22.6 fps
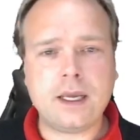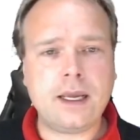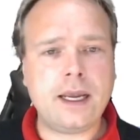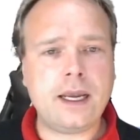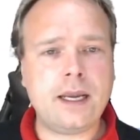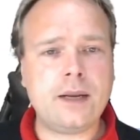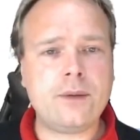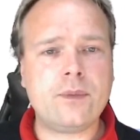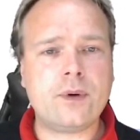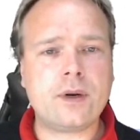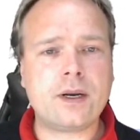
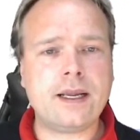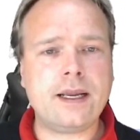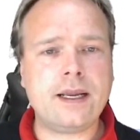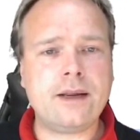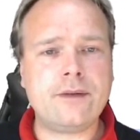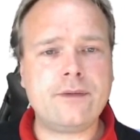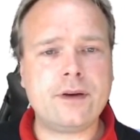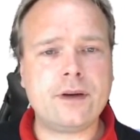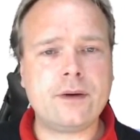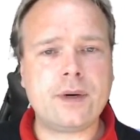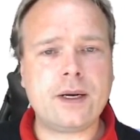And what I
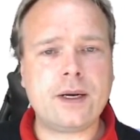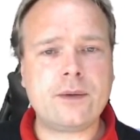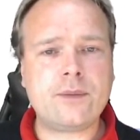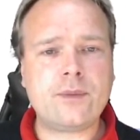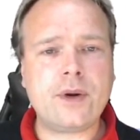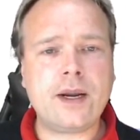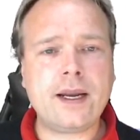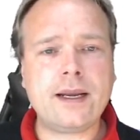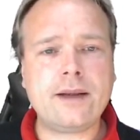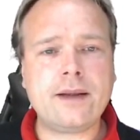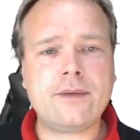have in a round
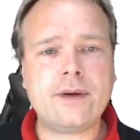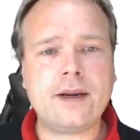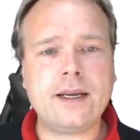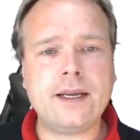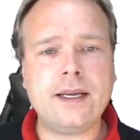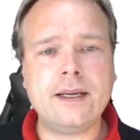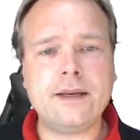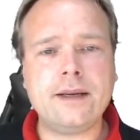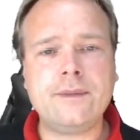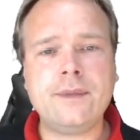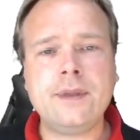bracket right
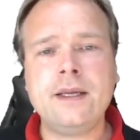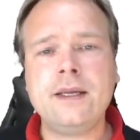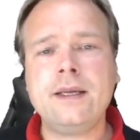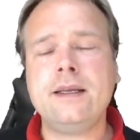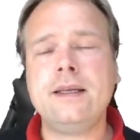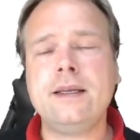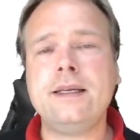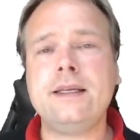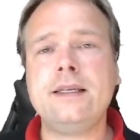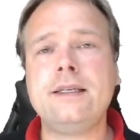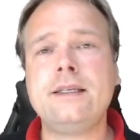here
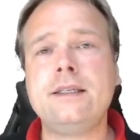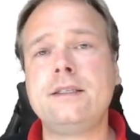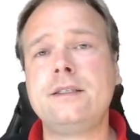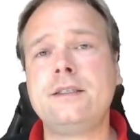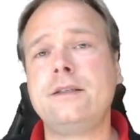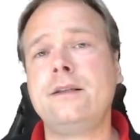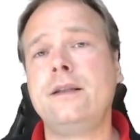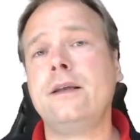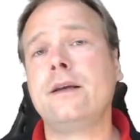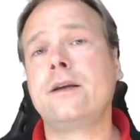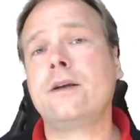
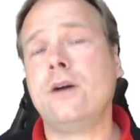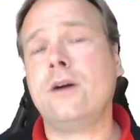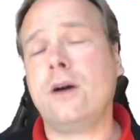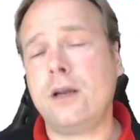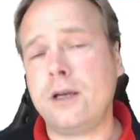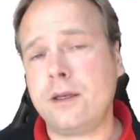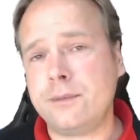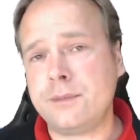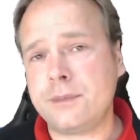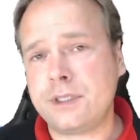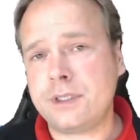is the
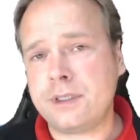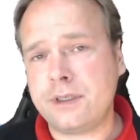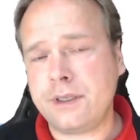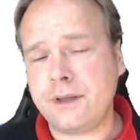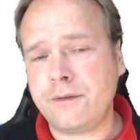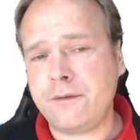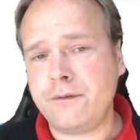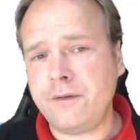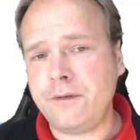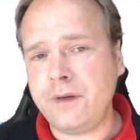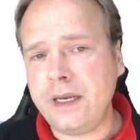columns, the
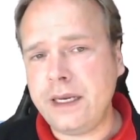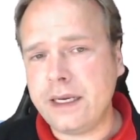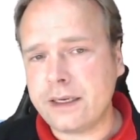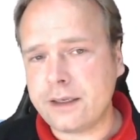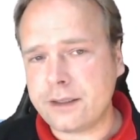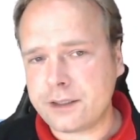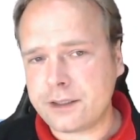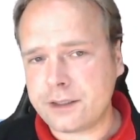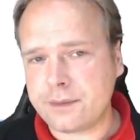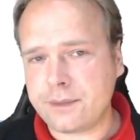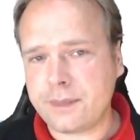
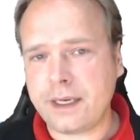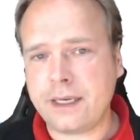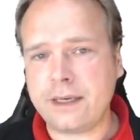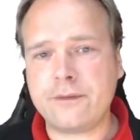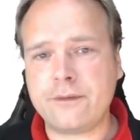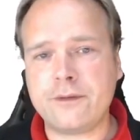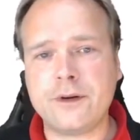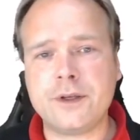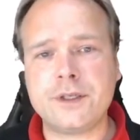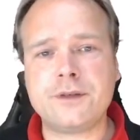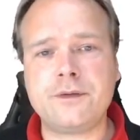fields. And
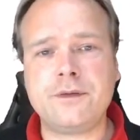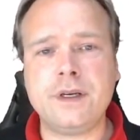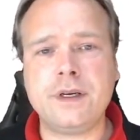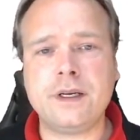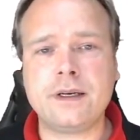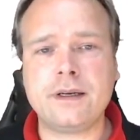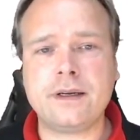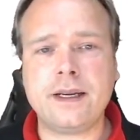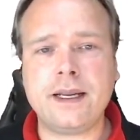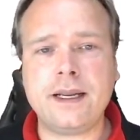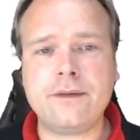the first
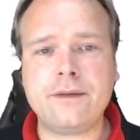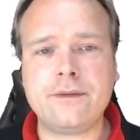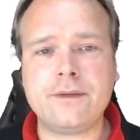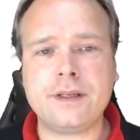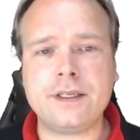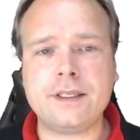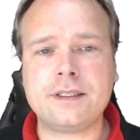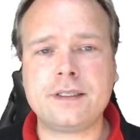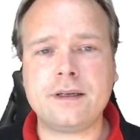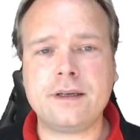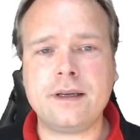field I have
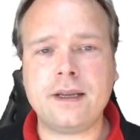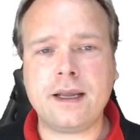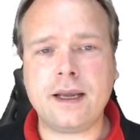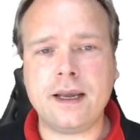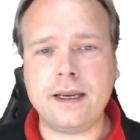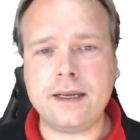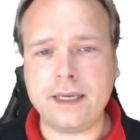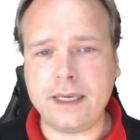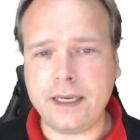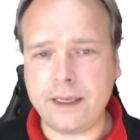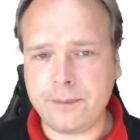is
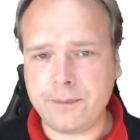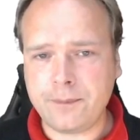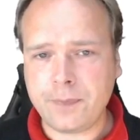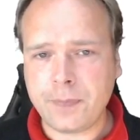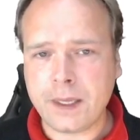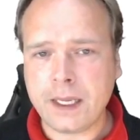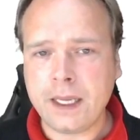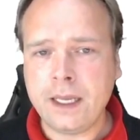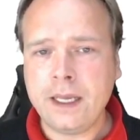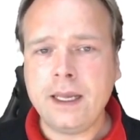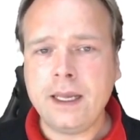ID.
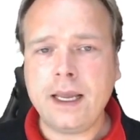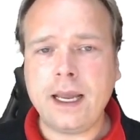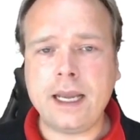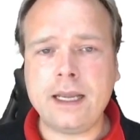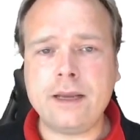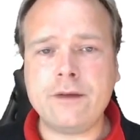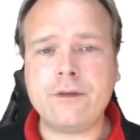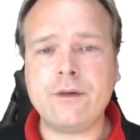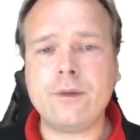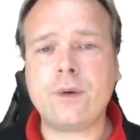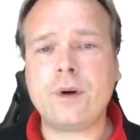
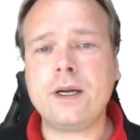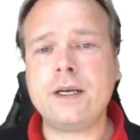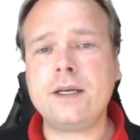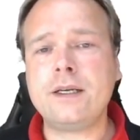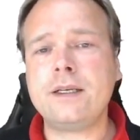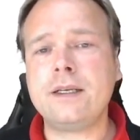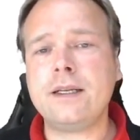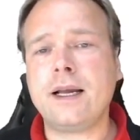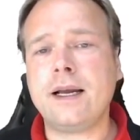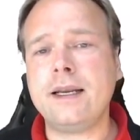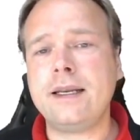And if you
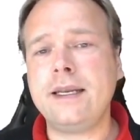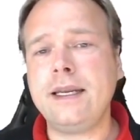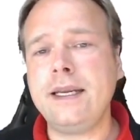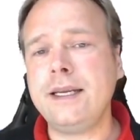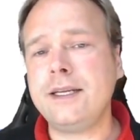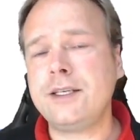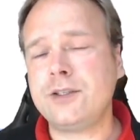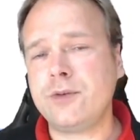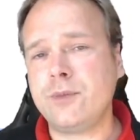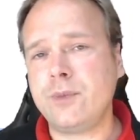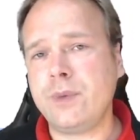want the
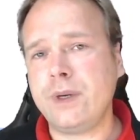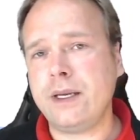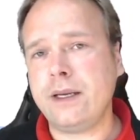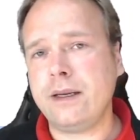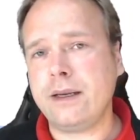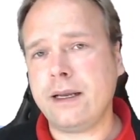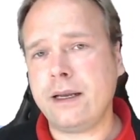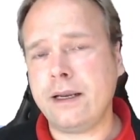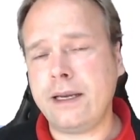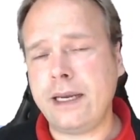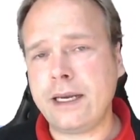ID to
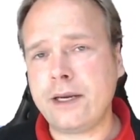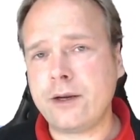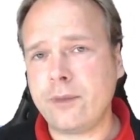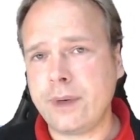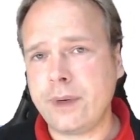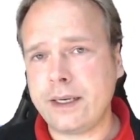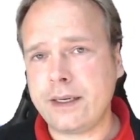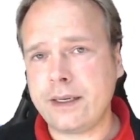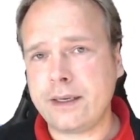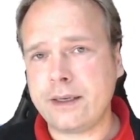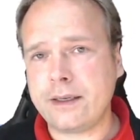be
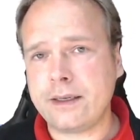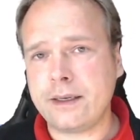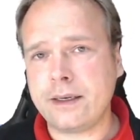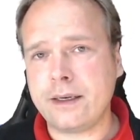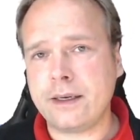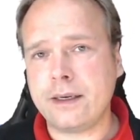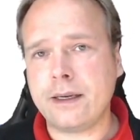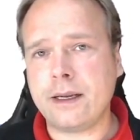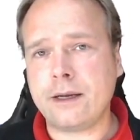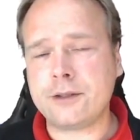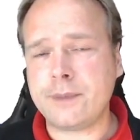incremented
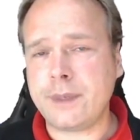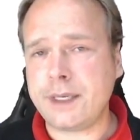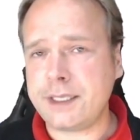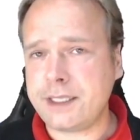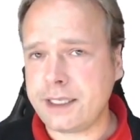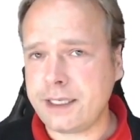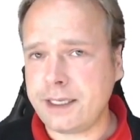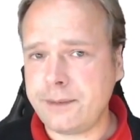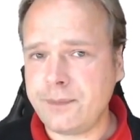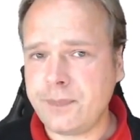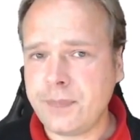
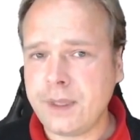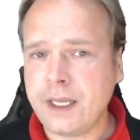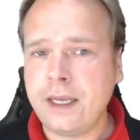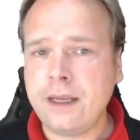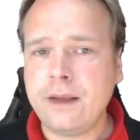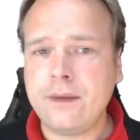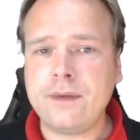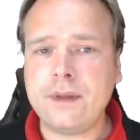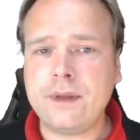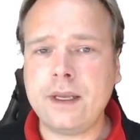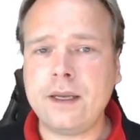automatically,
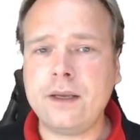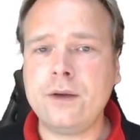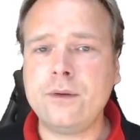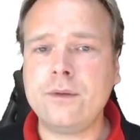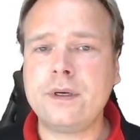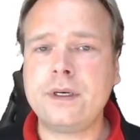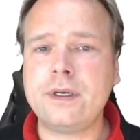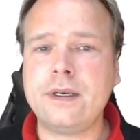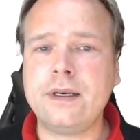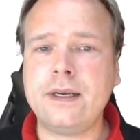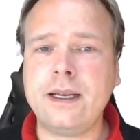then you
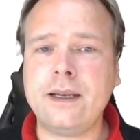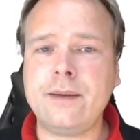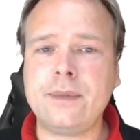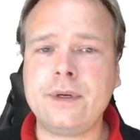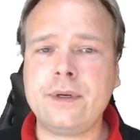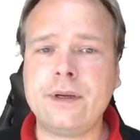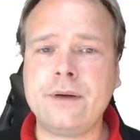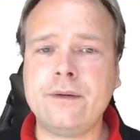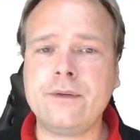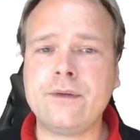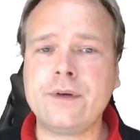would
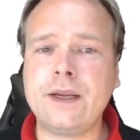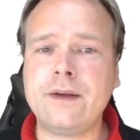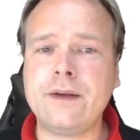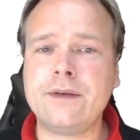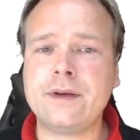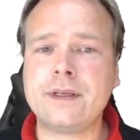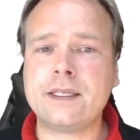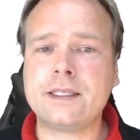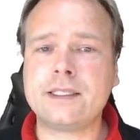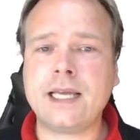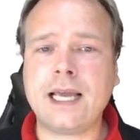give
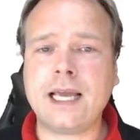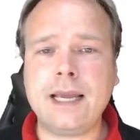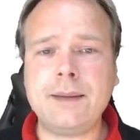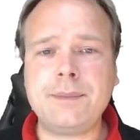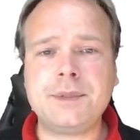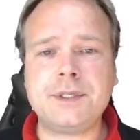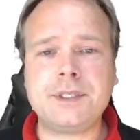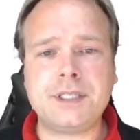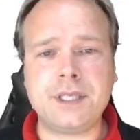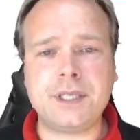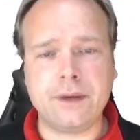it the
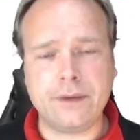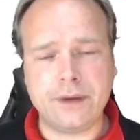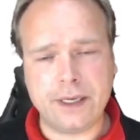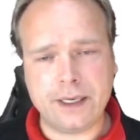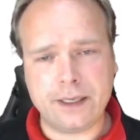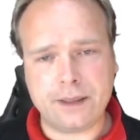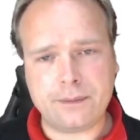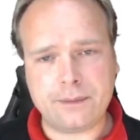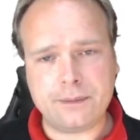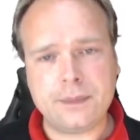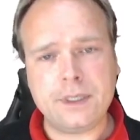type
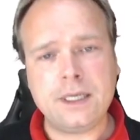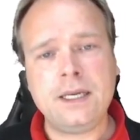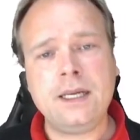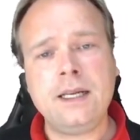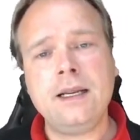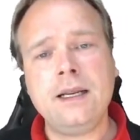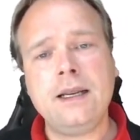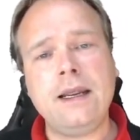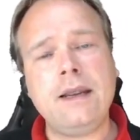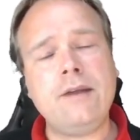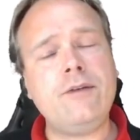serial.
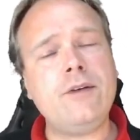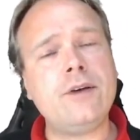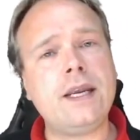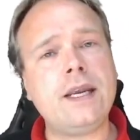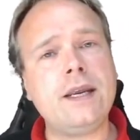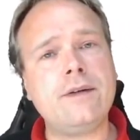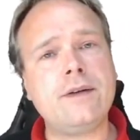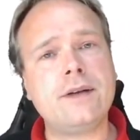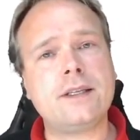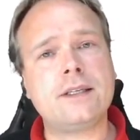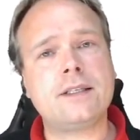If you
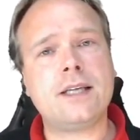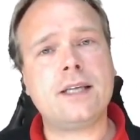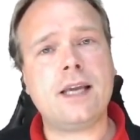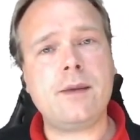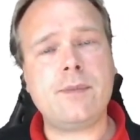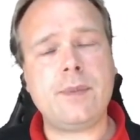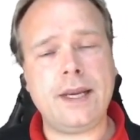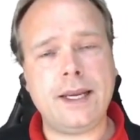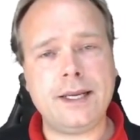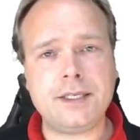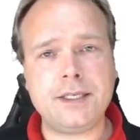give it the
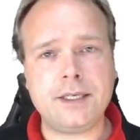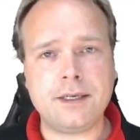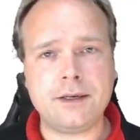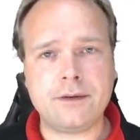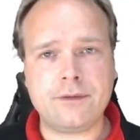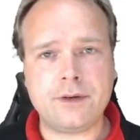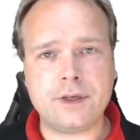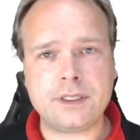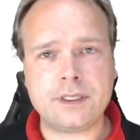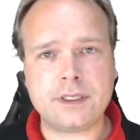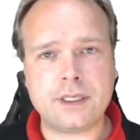type integer,
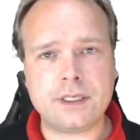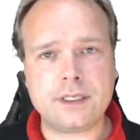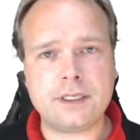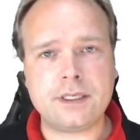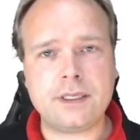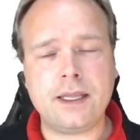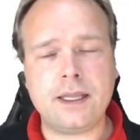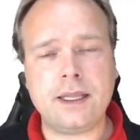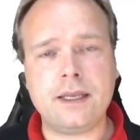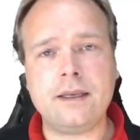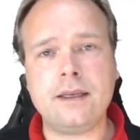for instance,
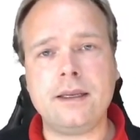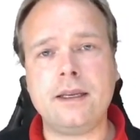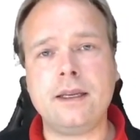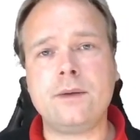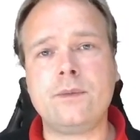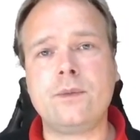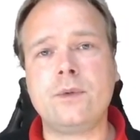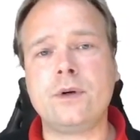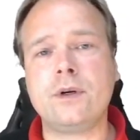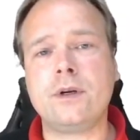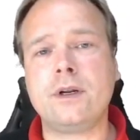then
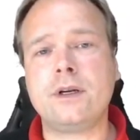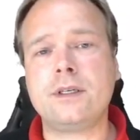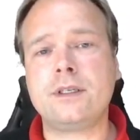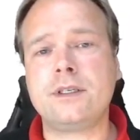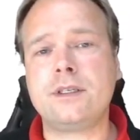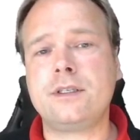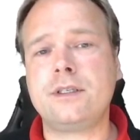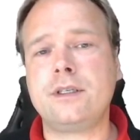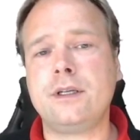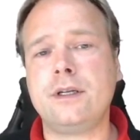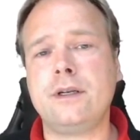it would not,
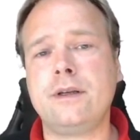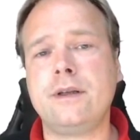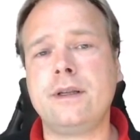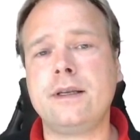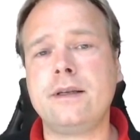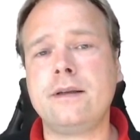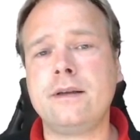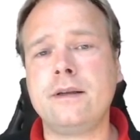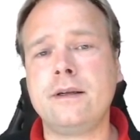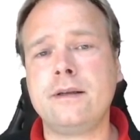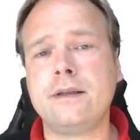
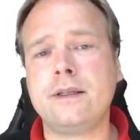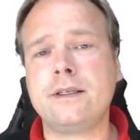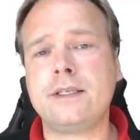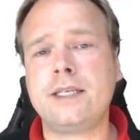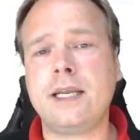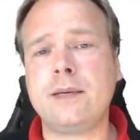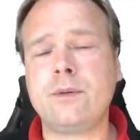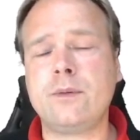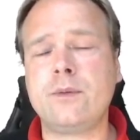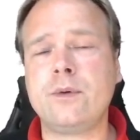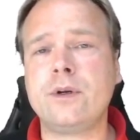the
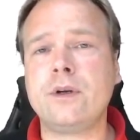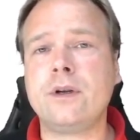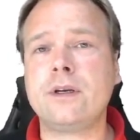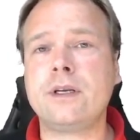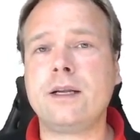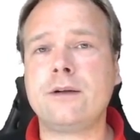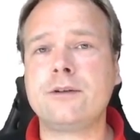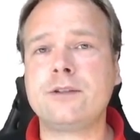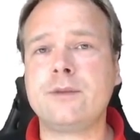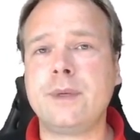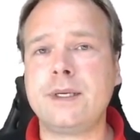table would
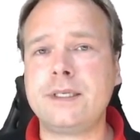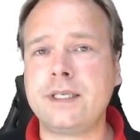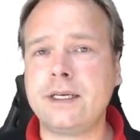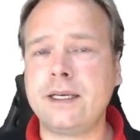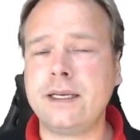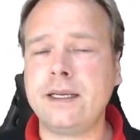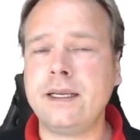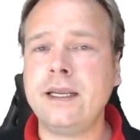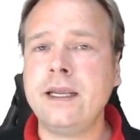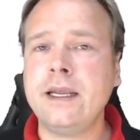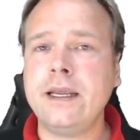not
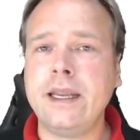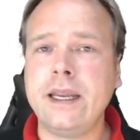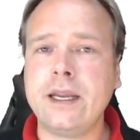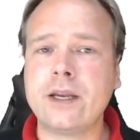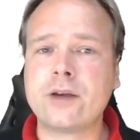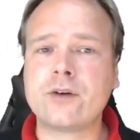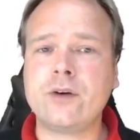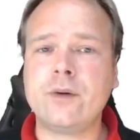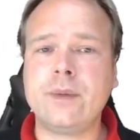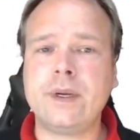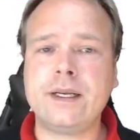automatically
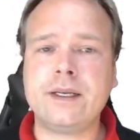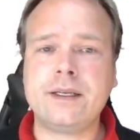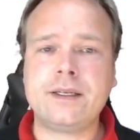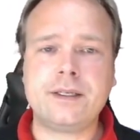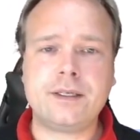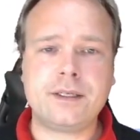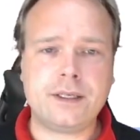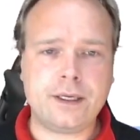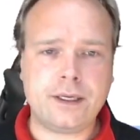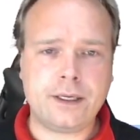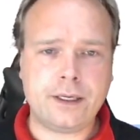
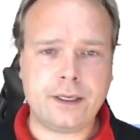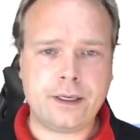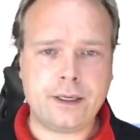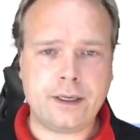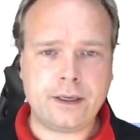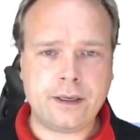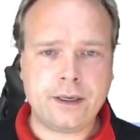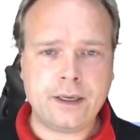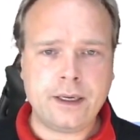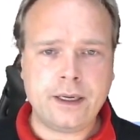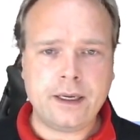increment
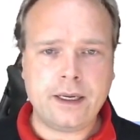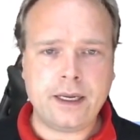the